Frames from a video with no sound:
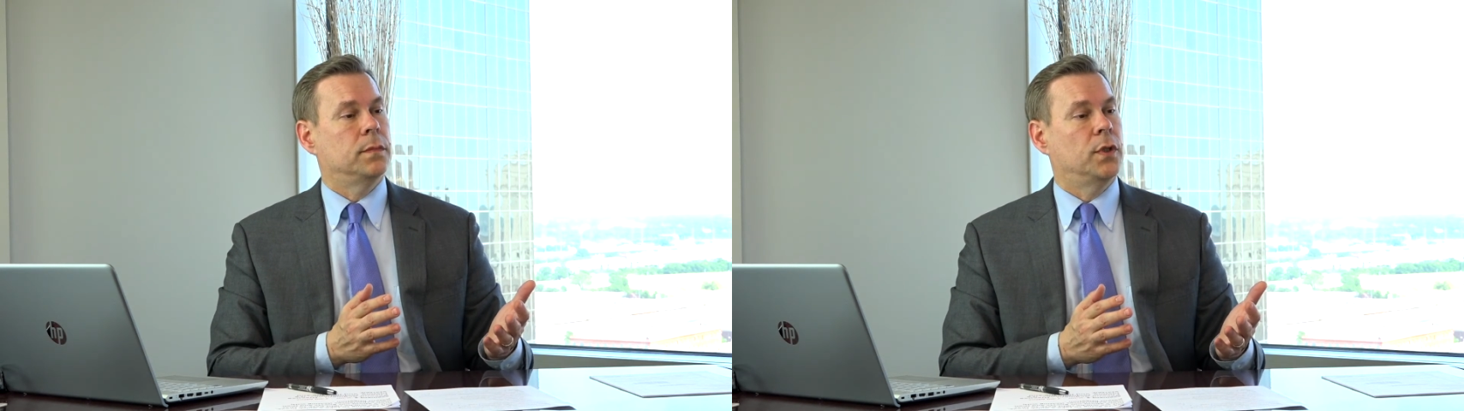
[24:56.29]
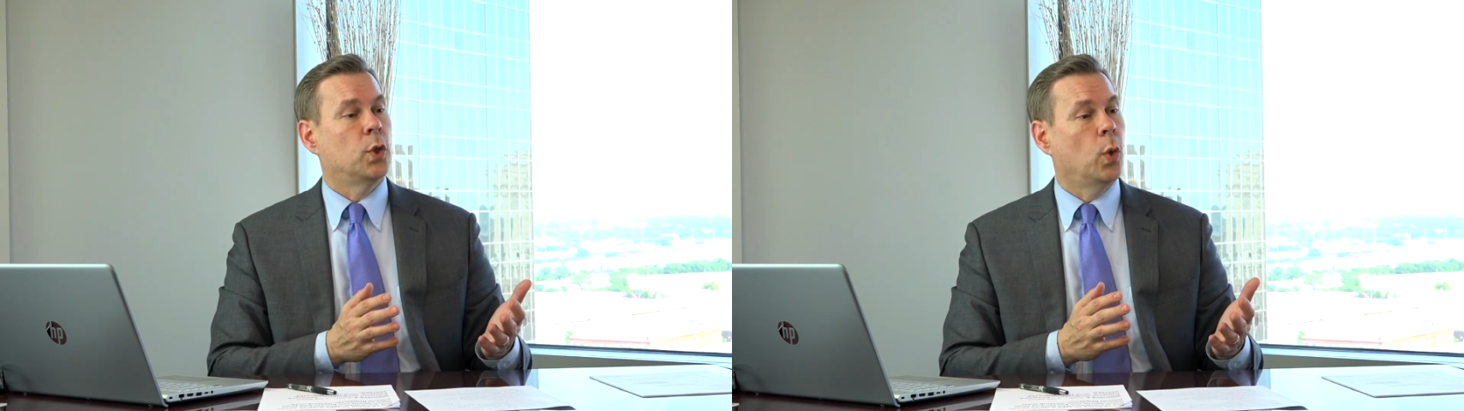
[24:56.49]

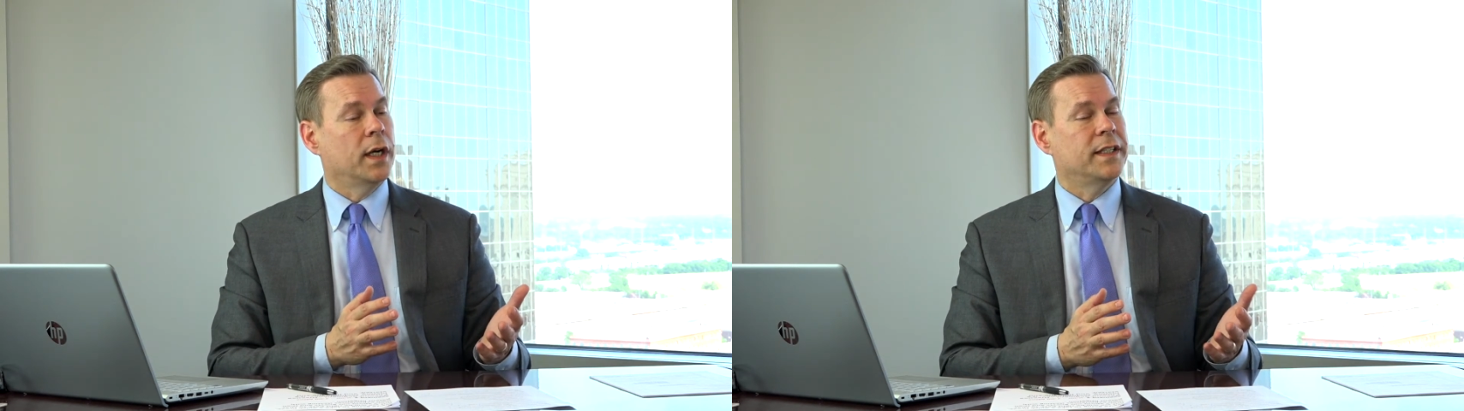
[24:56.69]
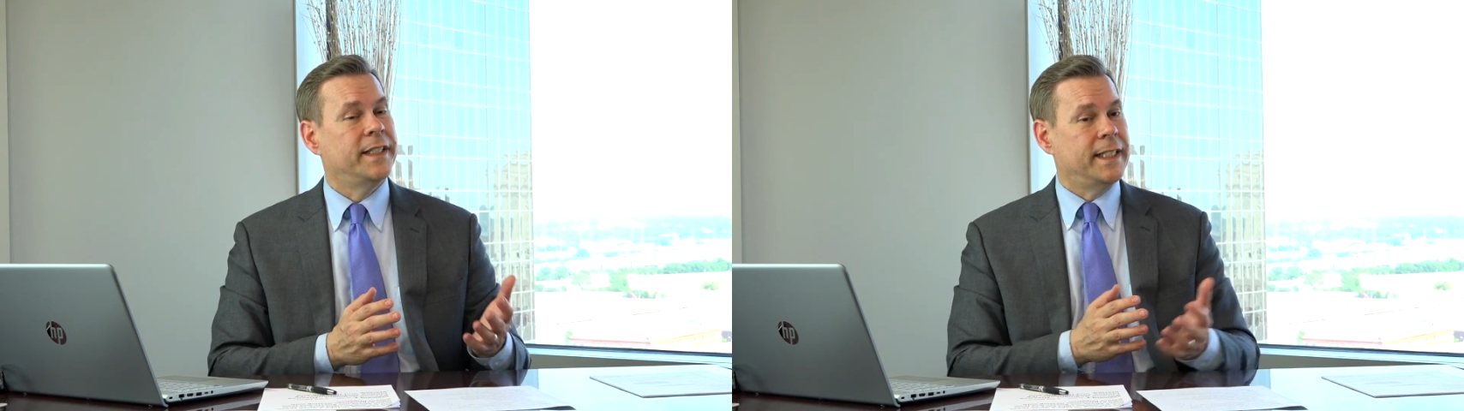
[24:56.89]
the
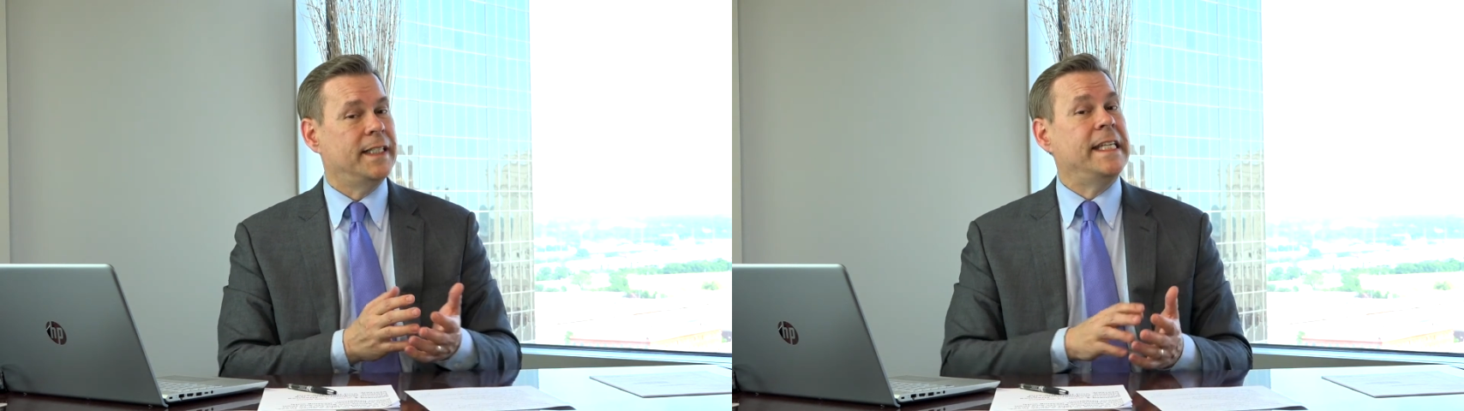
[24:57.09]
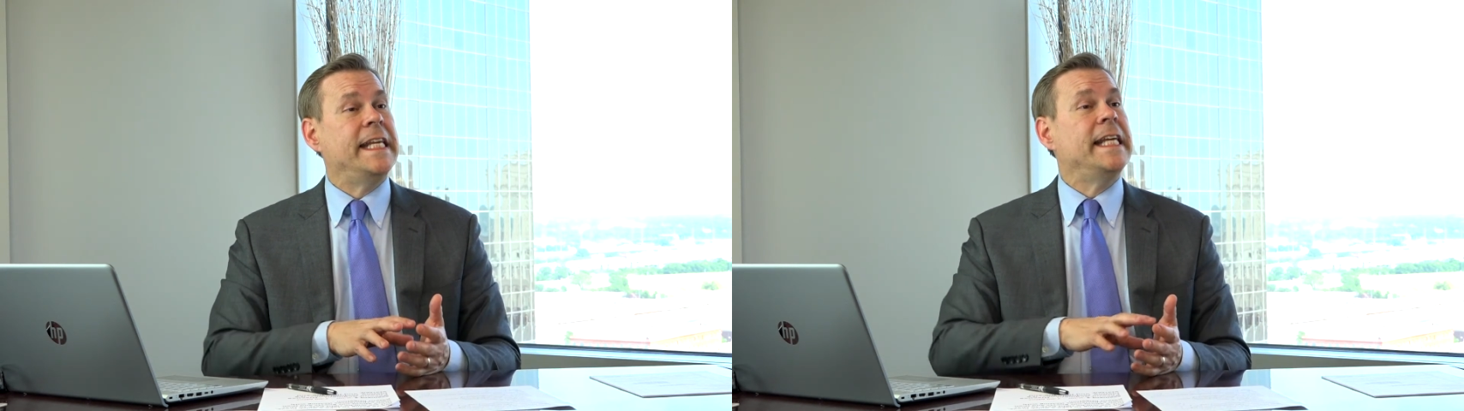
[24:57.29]
court
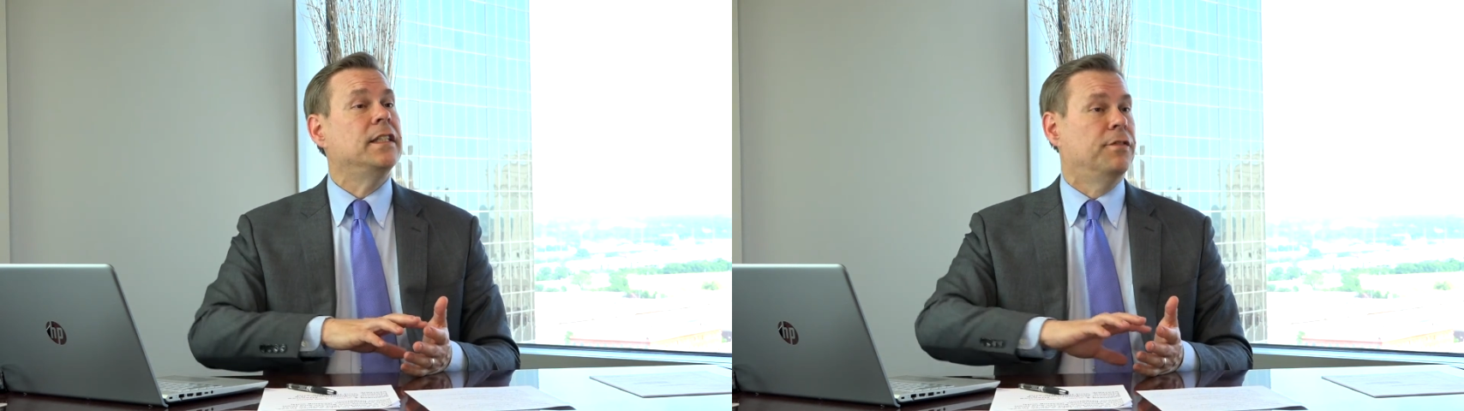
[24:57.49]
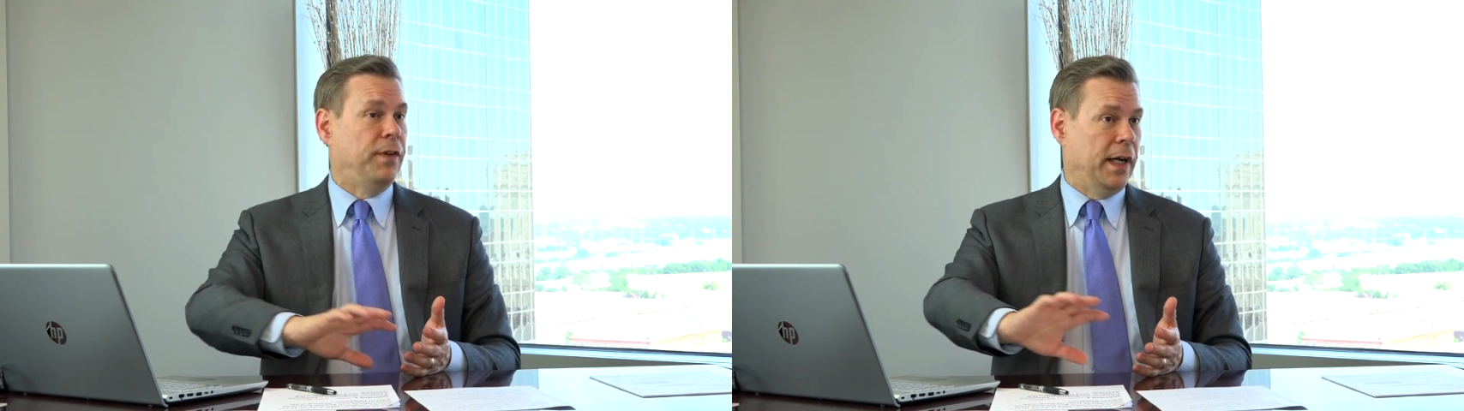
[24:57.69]
didn't
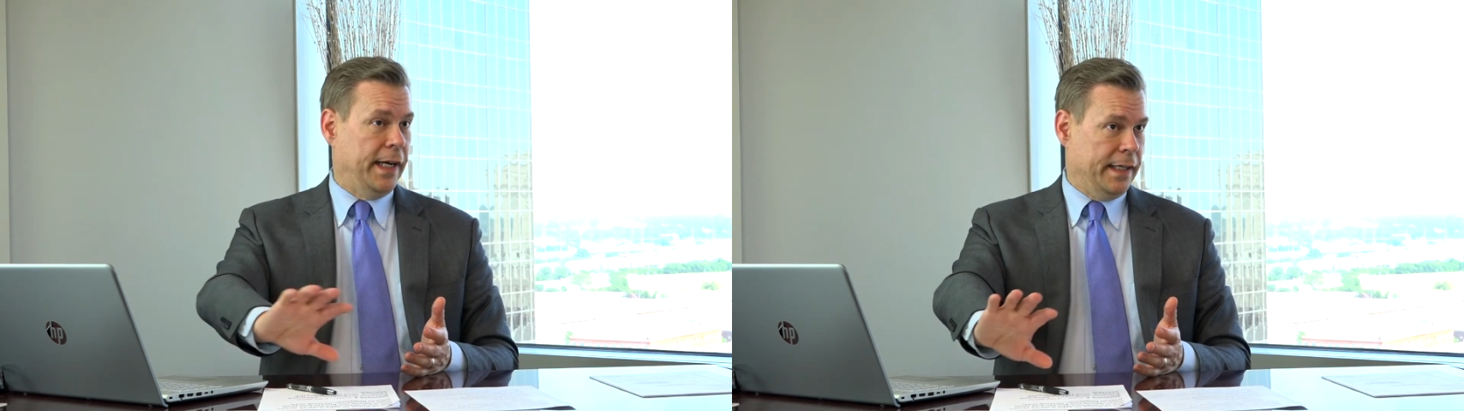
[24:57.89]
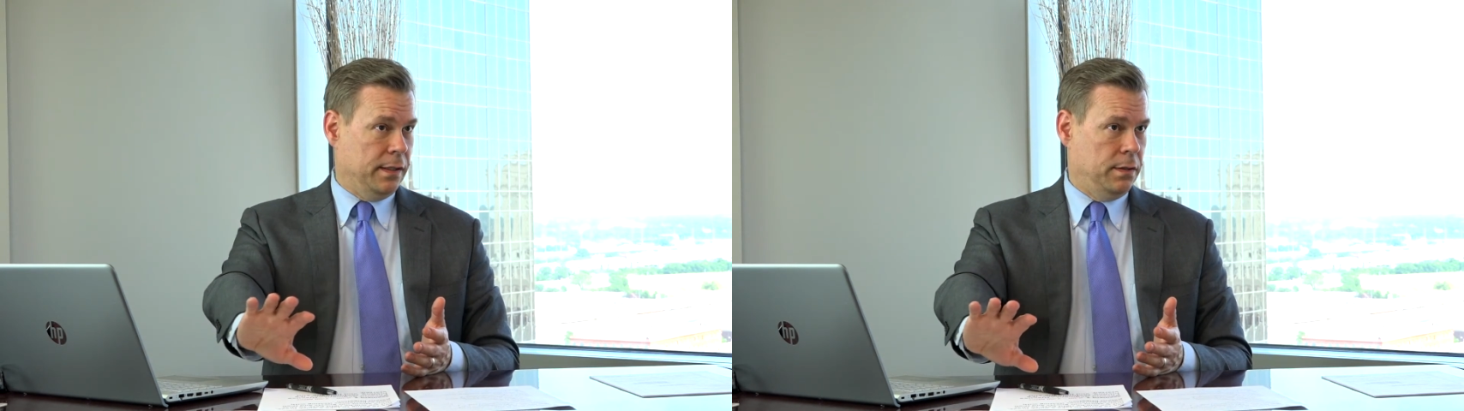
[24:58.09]
need to
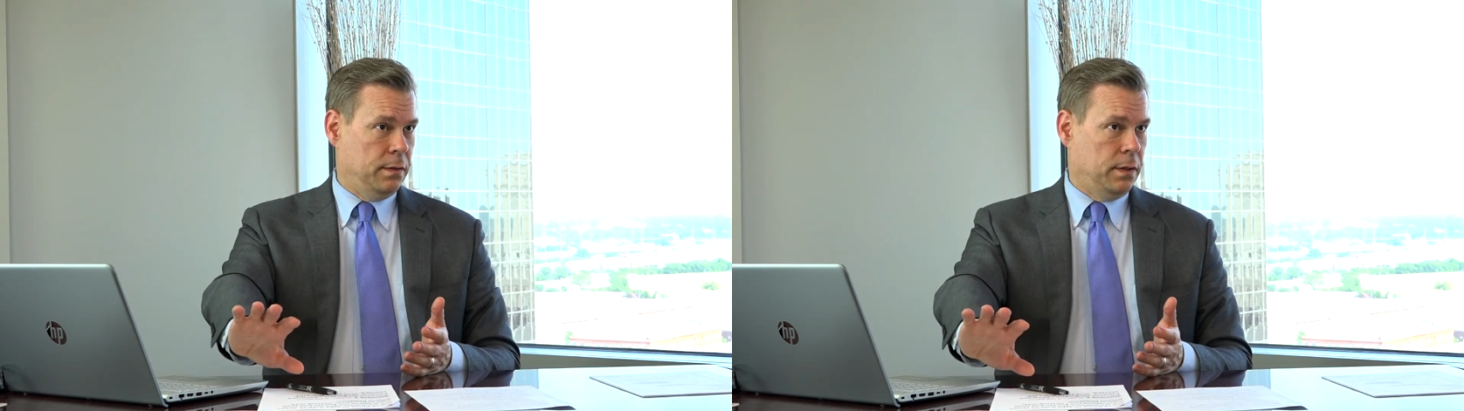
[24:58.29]
find